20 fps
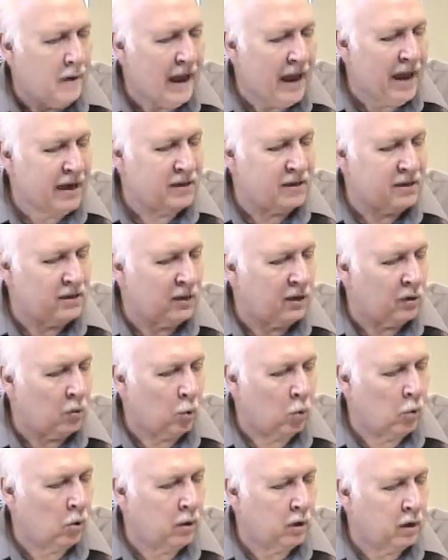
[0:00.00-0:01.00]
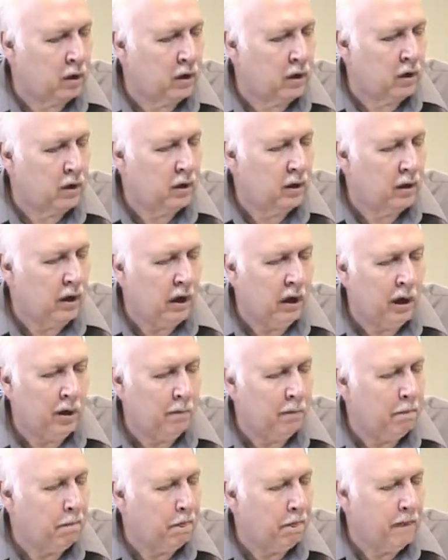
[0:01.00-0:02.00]
excellent work,
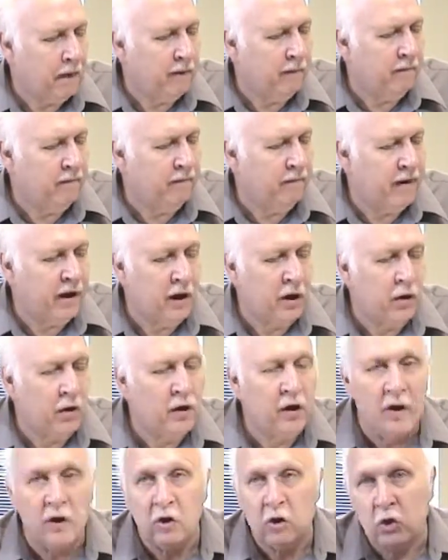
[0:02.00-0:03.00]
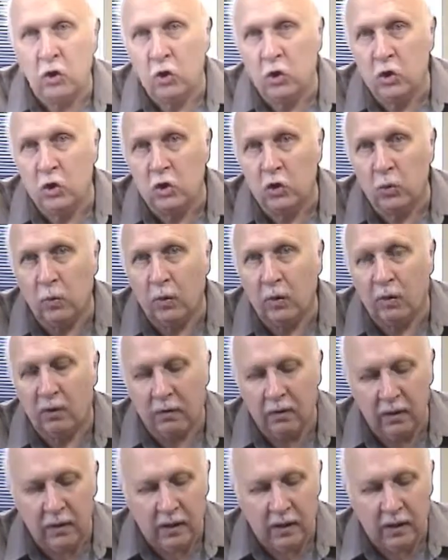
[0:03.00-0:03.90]
very unusual.